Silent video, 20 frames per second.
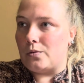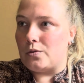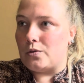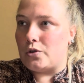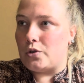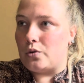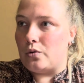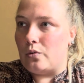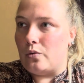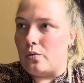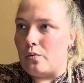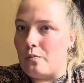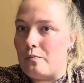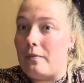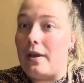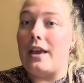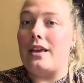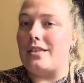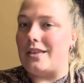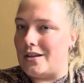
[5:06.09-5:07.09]
to
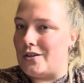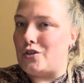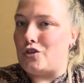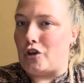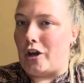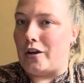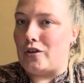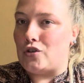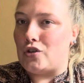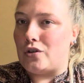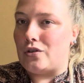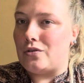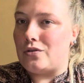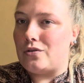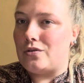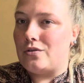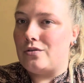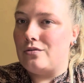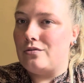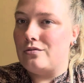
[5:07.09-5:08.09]
make these changes,
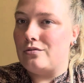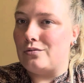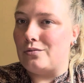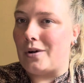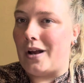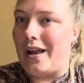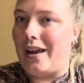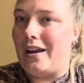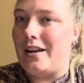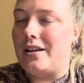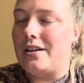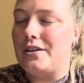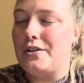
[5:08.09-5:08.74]
right?